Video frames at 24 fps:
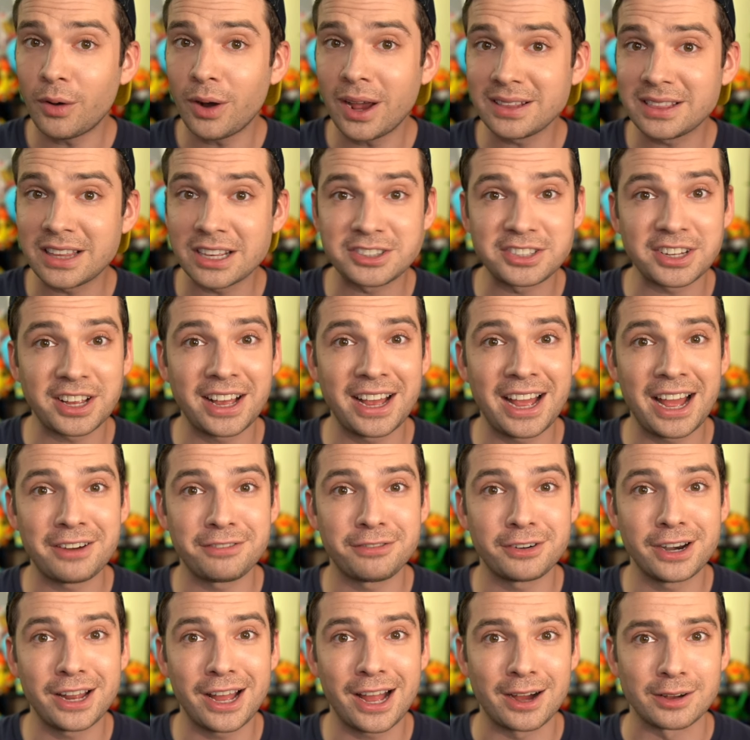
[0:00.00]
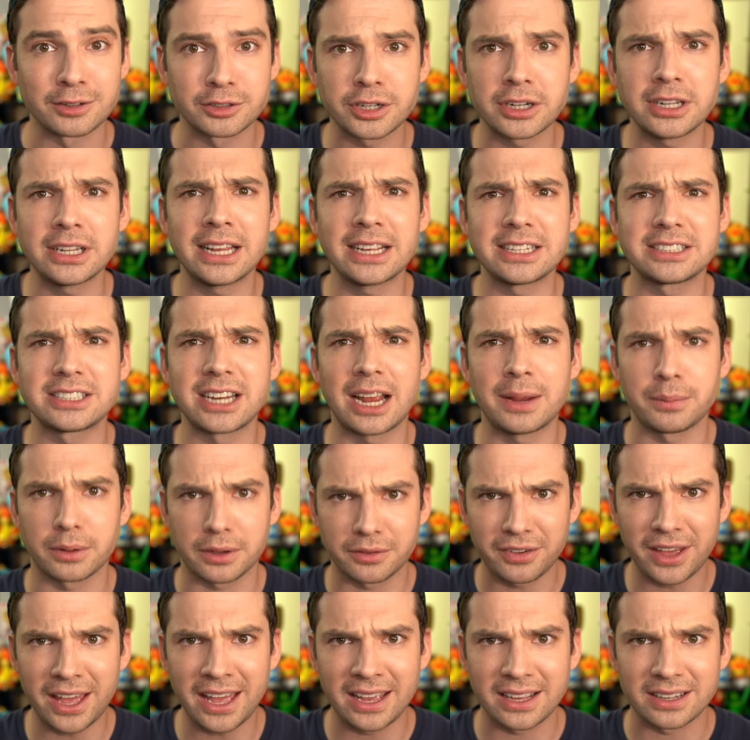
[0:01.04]
right, that's all I have for now. So until next time, big
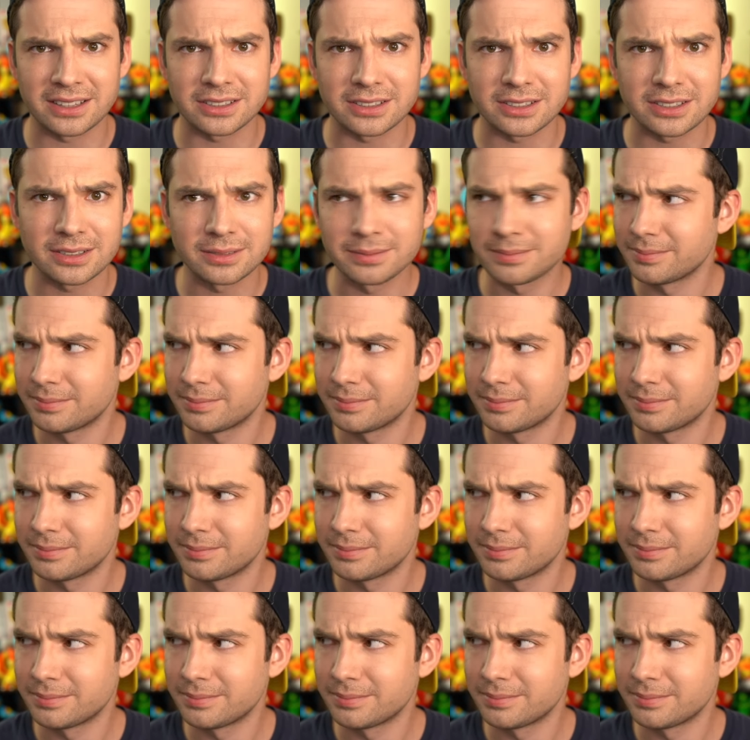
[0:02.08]
fans,